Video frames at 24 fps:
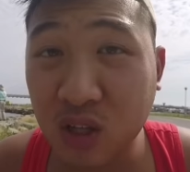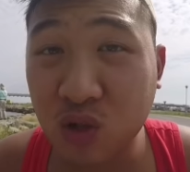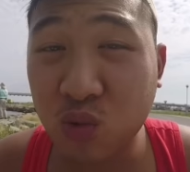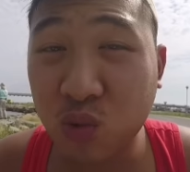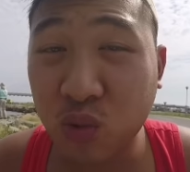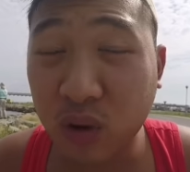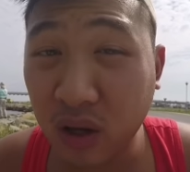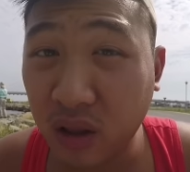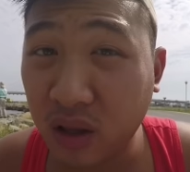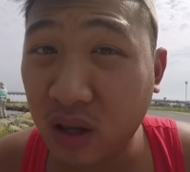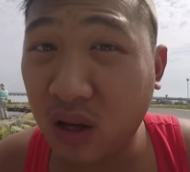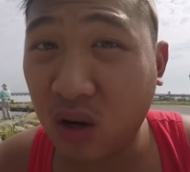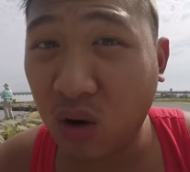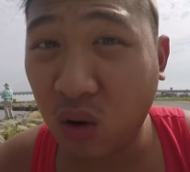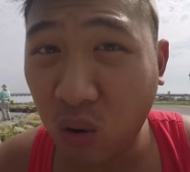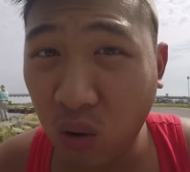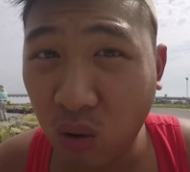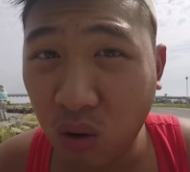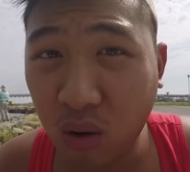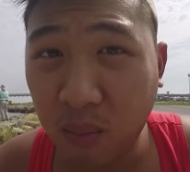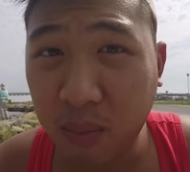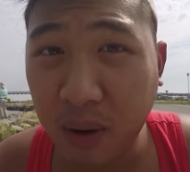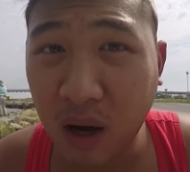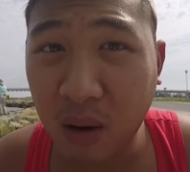that's really
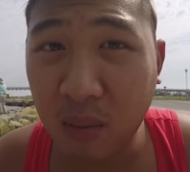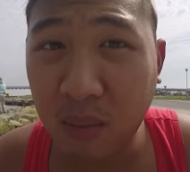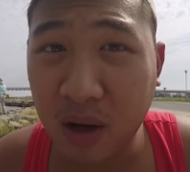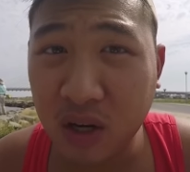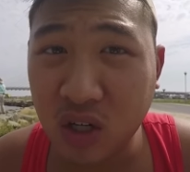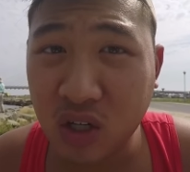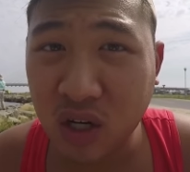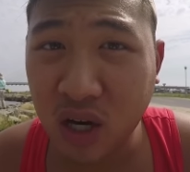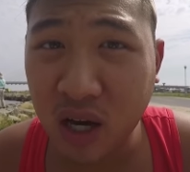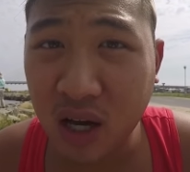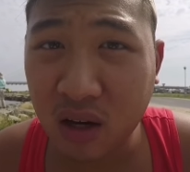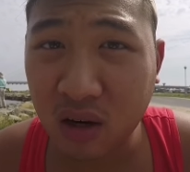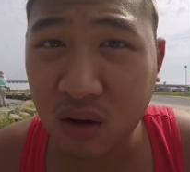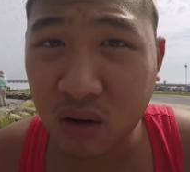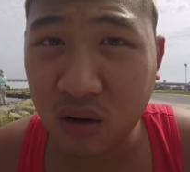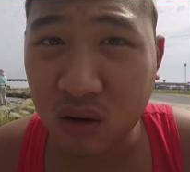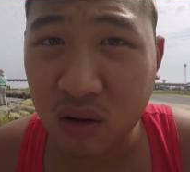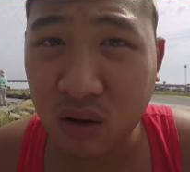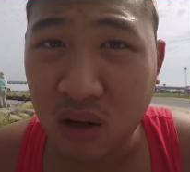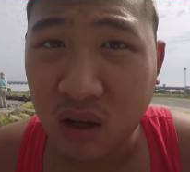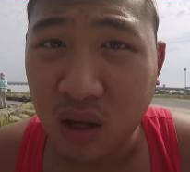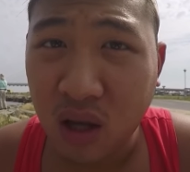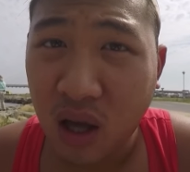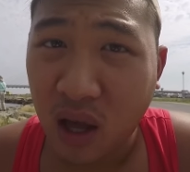cool about my
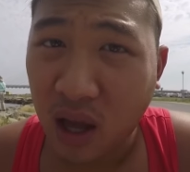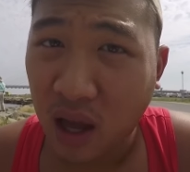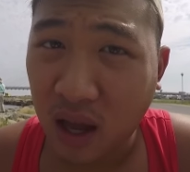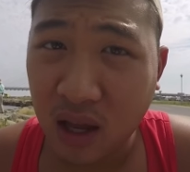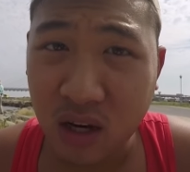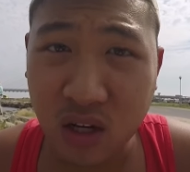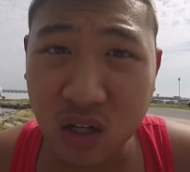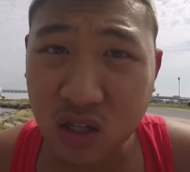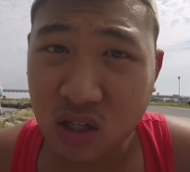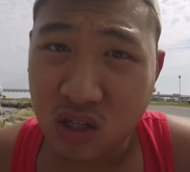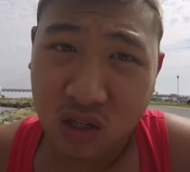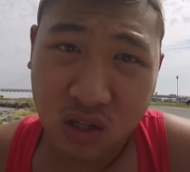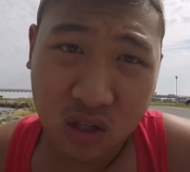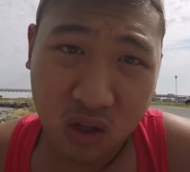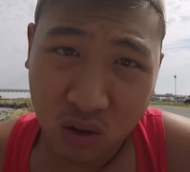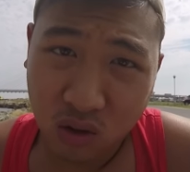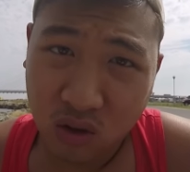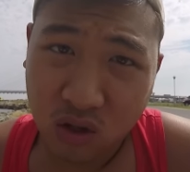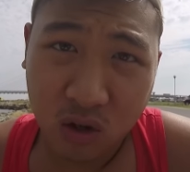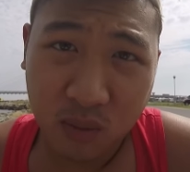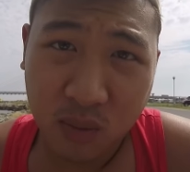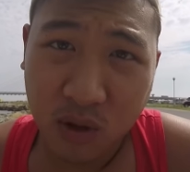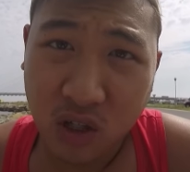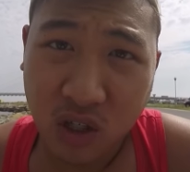channel, and just
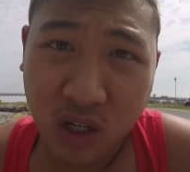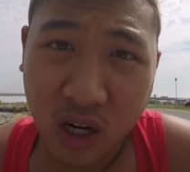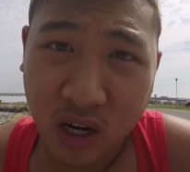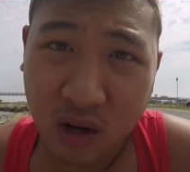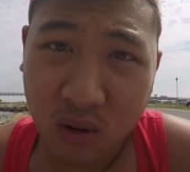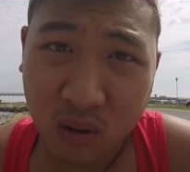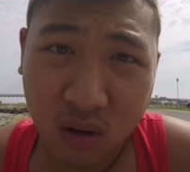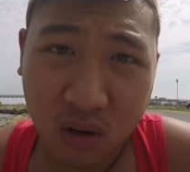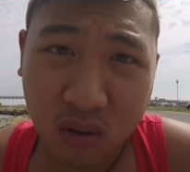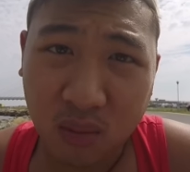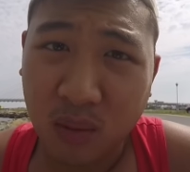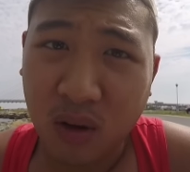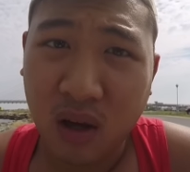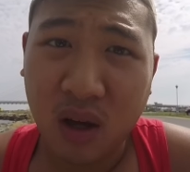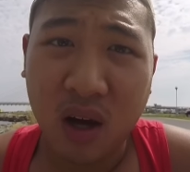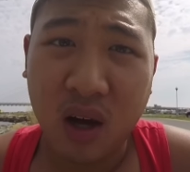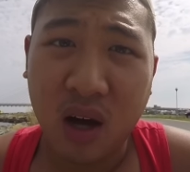YouTube in general,